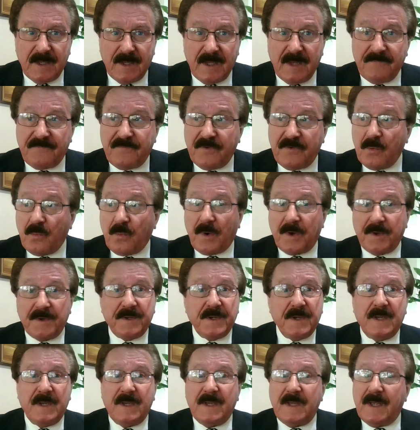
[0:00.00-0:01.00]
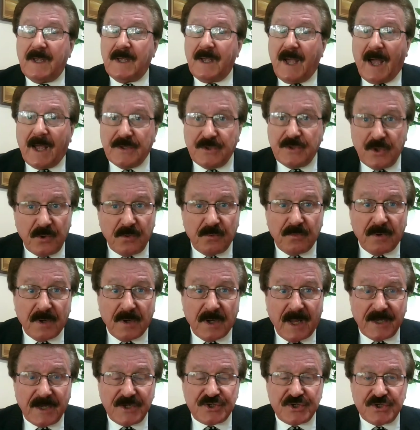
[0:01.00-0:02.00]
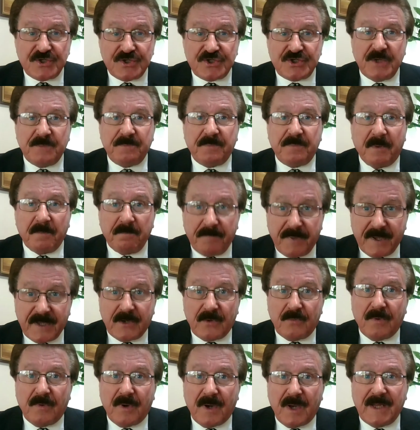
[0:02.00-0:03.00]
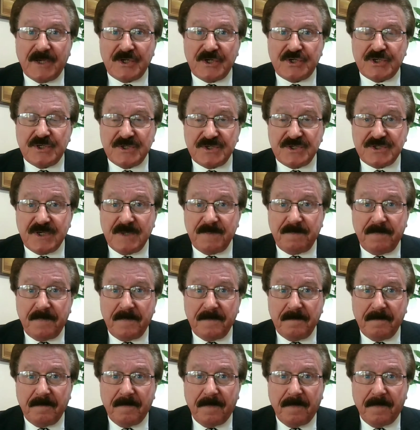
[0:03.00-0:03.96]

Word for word: If you want a new relationship, a better relationship,